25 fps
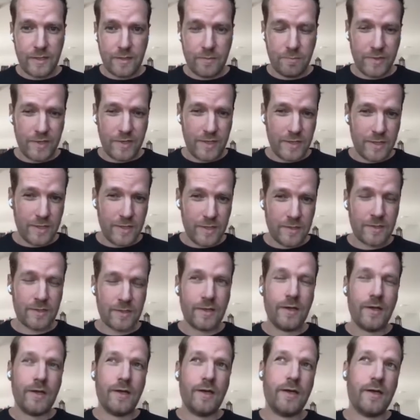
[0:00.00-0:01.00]

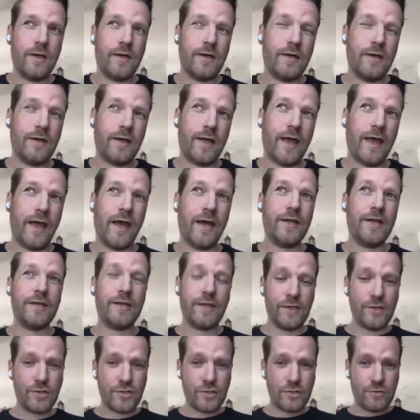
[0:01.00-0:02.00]
being heading
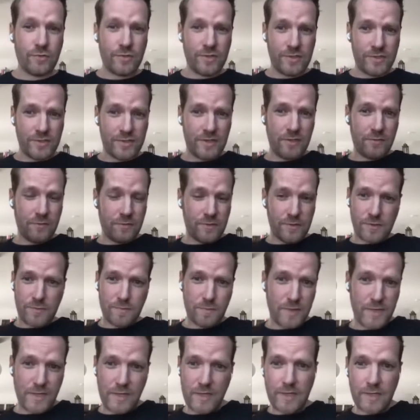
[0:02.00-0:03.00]
into a Series
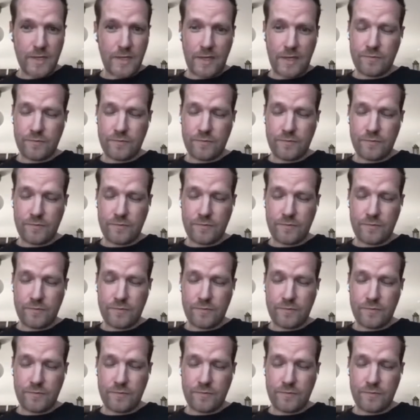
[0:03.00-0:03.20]
B,